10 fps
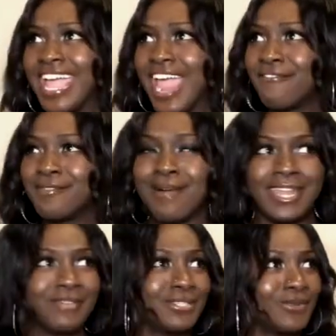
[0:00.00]

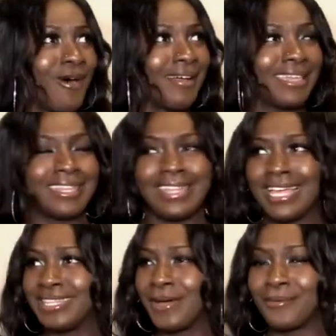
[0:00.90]
Everybody was walking
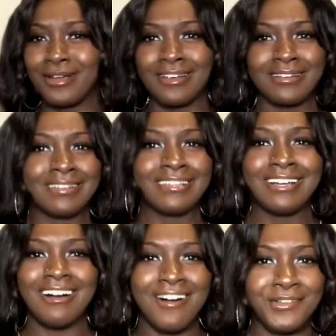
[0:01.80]
like they were
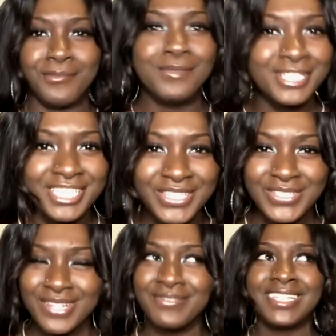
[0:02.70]
on a mission or
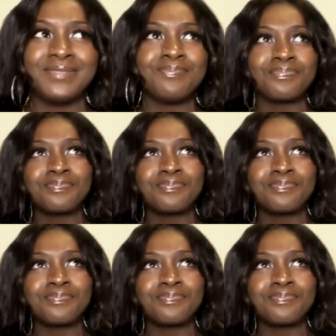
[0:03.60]
something.